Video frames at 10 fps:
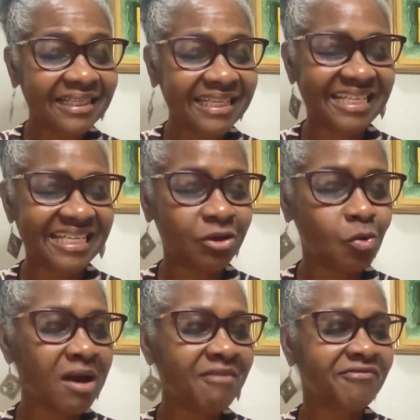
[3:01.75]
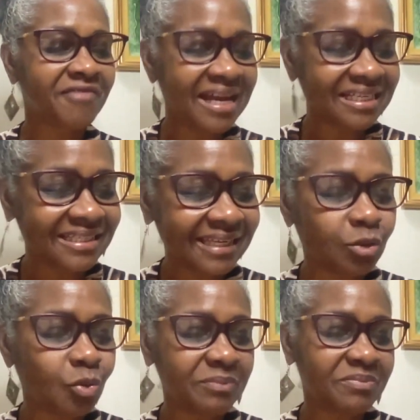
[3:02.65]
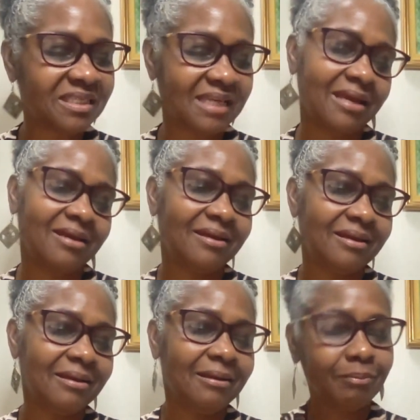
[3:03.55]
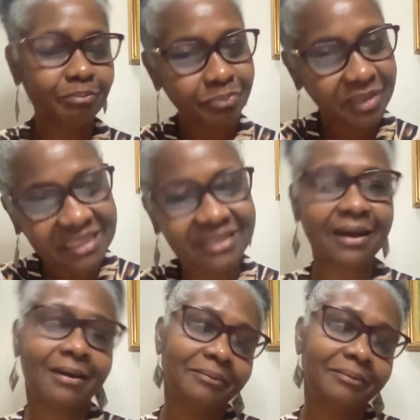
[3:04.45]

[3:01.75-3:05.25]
he hear one voice say to him, say, Peter,